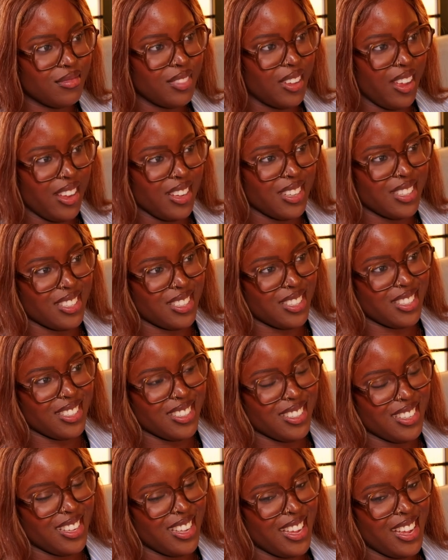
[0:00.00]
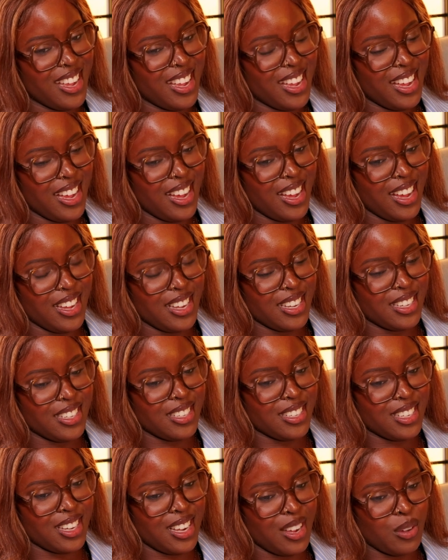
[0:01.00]
Nice.
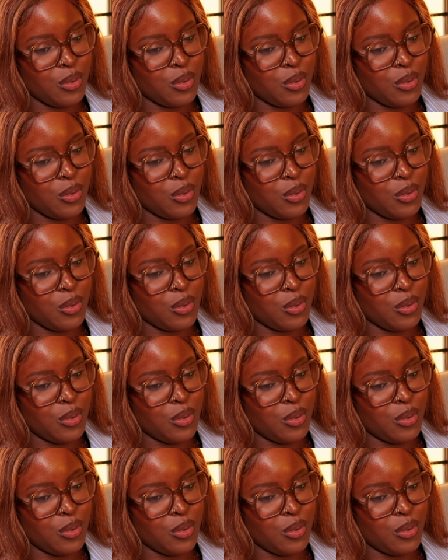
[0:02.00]
And